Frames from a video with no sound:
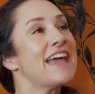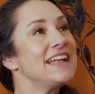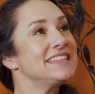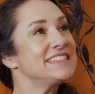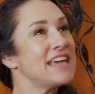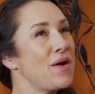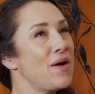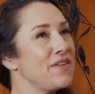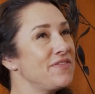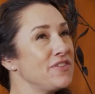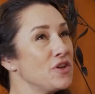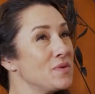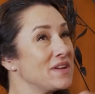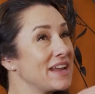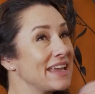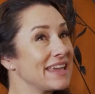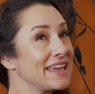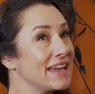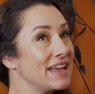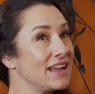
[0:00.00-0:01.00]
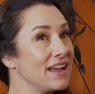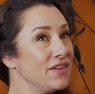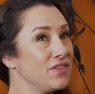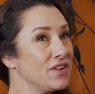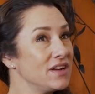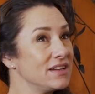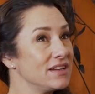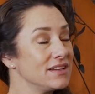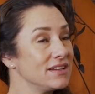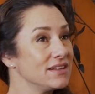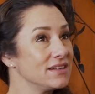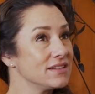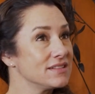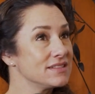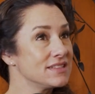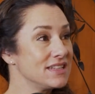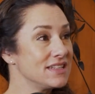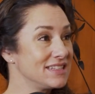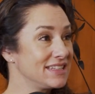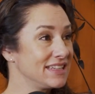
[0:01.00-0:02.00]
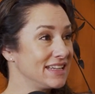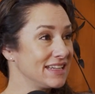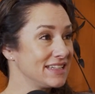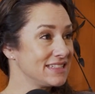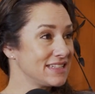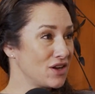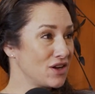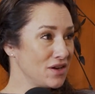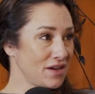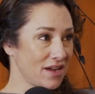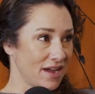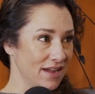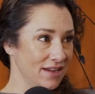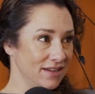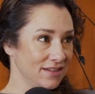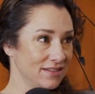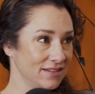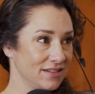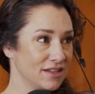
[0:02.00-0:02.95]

That's how I feel when I get Everett to get his haircut,